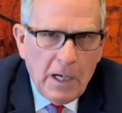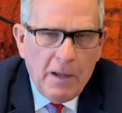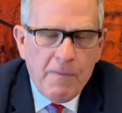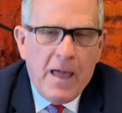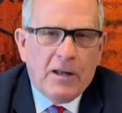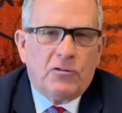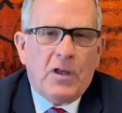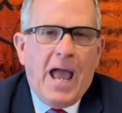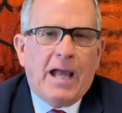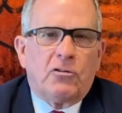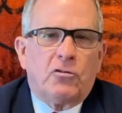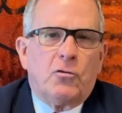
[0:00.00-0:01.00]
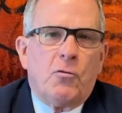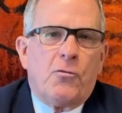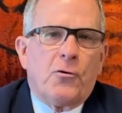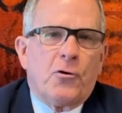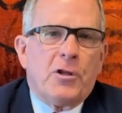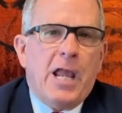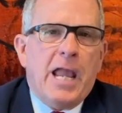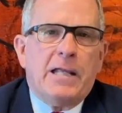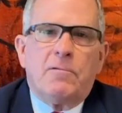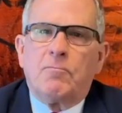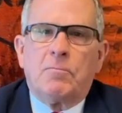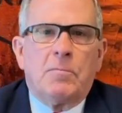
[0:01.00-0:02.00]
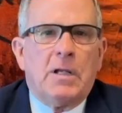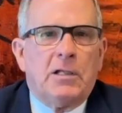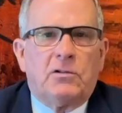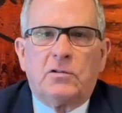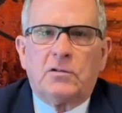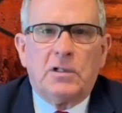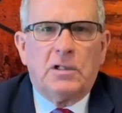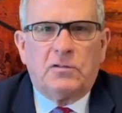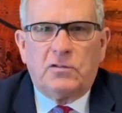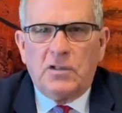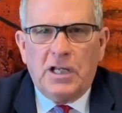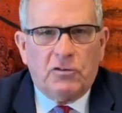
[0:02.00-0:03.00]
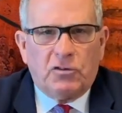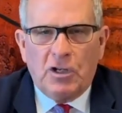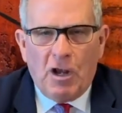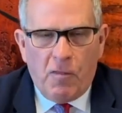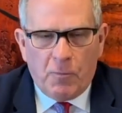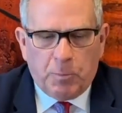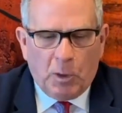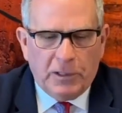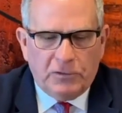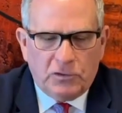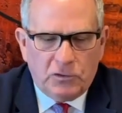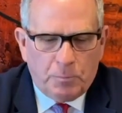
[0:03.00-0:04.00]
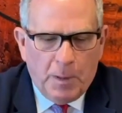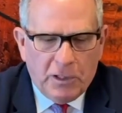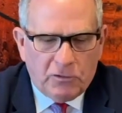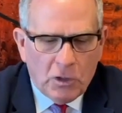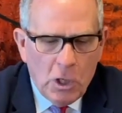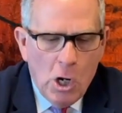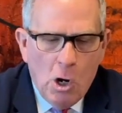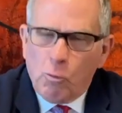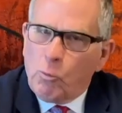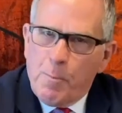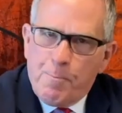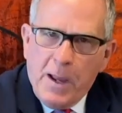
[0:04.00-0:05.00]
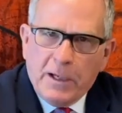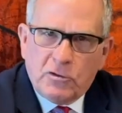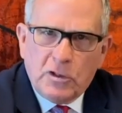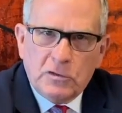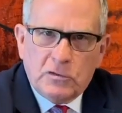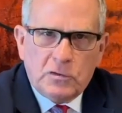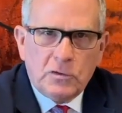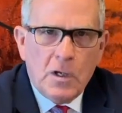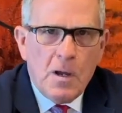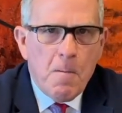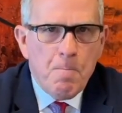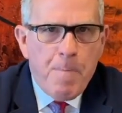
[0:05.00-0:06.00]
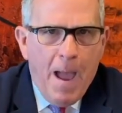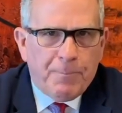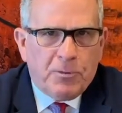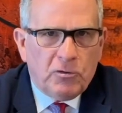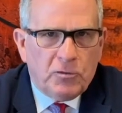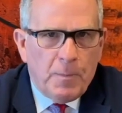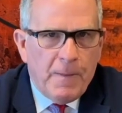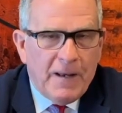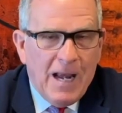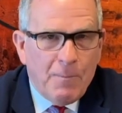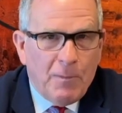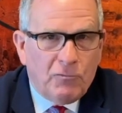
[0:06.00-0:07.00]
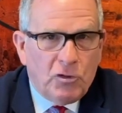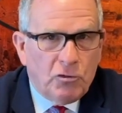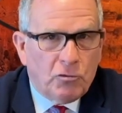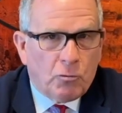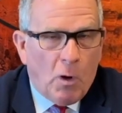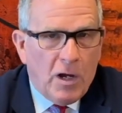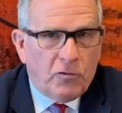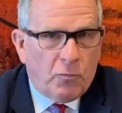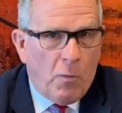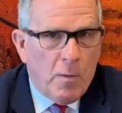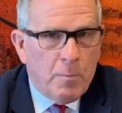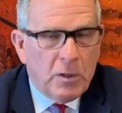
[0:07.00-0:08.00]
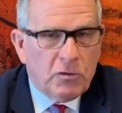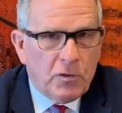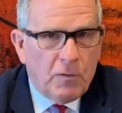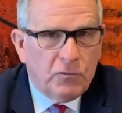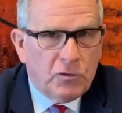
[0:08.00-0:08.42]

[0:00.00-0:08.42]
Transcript: And that is Acts 2:38, and it's in other places, but it's repentance, baptism in the name of Jesus Christ for the remission